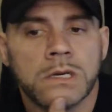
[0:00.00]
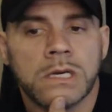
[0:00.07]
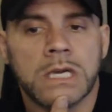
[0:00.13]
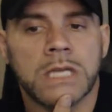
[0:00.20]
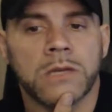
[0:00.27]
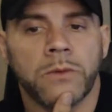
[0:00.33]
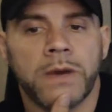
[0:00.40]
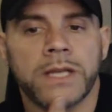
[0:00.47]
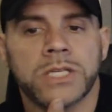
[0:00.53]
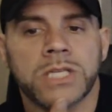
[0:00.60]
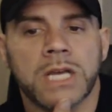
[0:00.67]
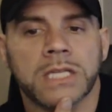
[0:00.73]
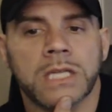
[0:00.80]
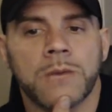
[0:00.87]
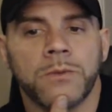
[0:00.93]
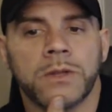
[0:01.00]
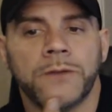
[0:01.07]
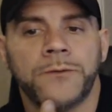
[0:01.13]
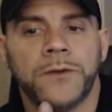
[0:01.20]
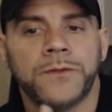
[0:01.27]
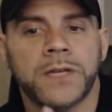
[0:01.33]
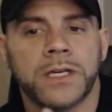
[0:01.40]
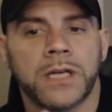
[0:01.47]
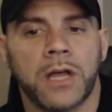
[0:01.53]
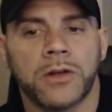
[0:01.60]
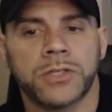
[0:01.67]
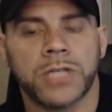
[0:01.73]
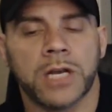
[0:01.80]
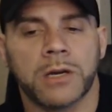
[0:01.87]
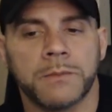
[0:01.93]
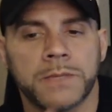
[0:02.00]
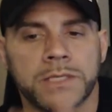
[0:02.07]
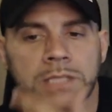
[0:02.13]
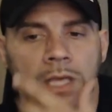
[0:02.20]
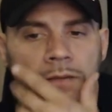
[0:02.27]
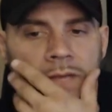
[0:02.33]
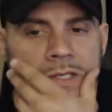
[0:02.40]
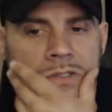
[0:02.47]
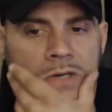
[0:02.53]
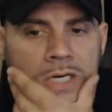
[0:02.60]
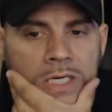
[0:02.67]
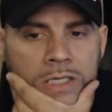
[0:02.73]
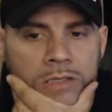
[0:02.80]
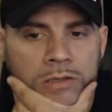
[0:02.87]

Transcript: Either way, check them with a $15 check and be safe. That's right.